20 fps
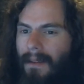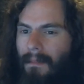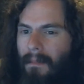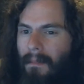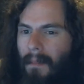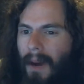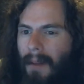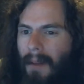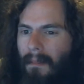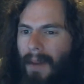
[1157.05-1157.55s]

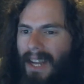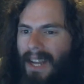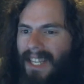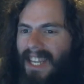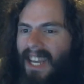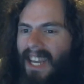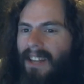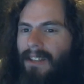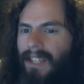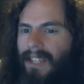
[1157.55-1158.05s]

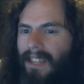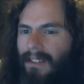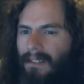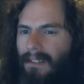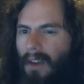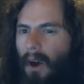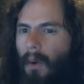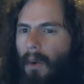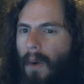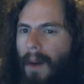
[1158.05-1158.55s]

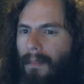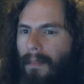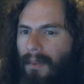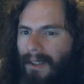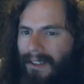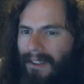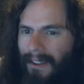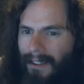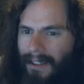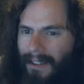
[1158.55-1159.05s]
tinglies go up a
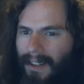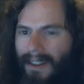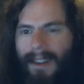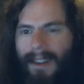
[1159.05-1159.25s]
little.